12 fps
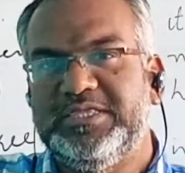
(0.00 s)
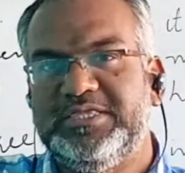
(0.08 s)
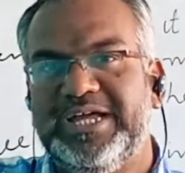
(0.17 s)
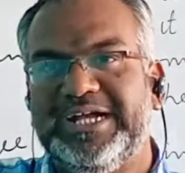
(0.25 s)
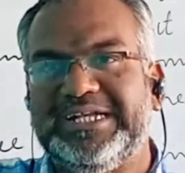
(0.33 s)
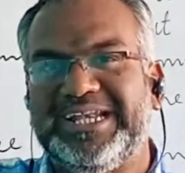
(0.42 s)

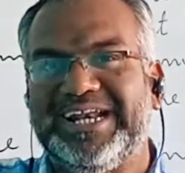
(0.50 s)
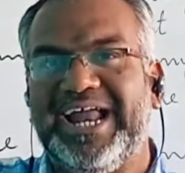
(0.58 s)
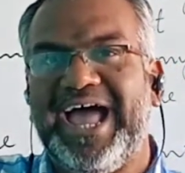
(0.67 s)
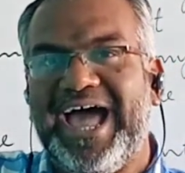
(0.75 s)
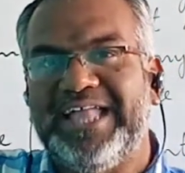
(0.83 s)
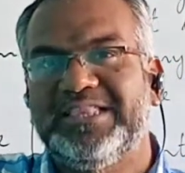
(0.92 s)
that
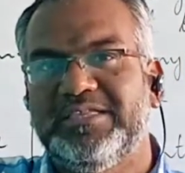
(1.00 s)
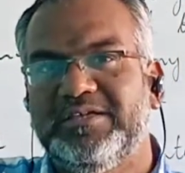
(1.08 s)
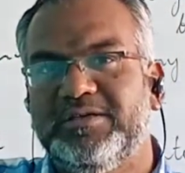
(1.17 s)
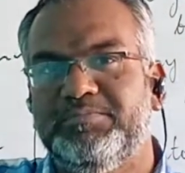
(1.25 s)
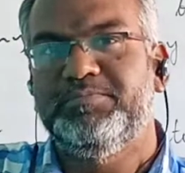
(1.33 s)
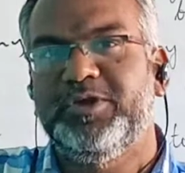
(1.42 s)

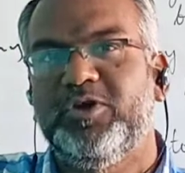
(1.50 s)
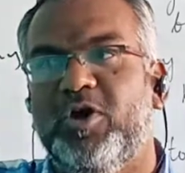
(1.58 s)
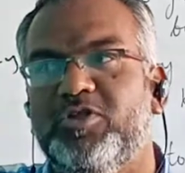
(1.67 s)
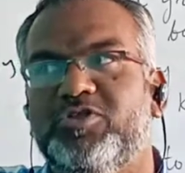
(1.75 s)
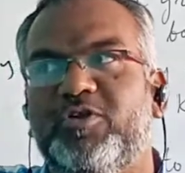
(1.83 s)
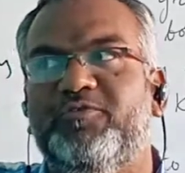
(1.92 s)
wrath,
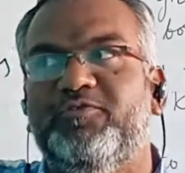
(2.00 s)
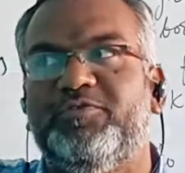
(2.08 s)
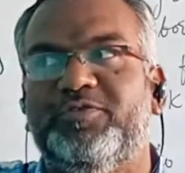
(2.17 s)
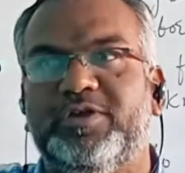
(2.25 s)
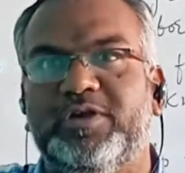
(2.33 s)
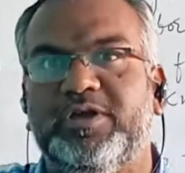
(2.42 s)
because of